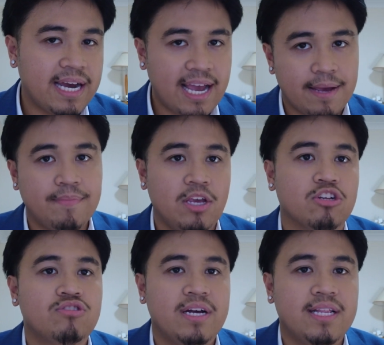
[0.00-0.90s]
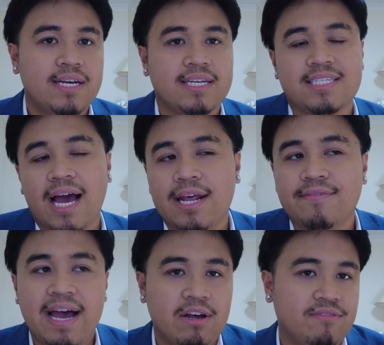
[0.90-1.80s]
IP Australia. It's kind
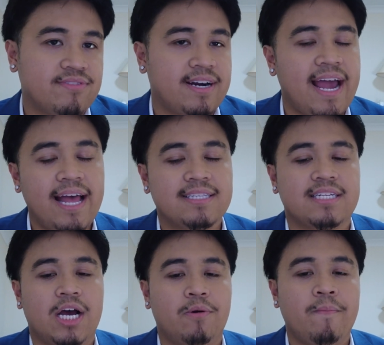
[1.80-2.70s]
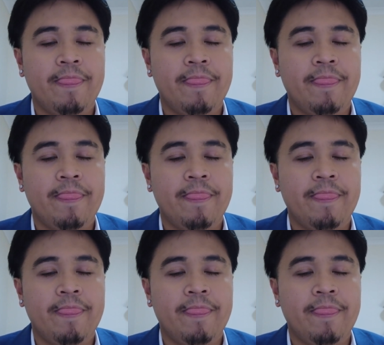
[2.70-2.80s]
of out of our hands now.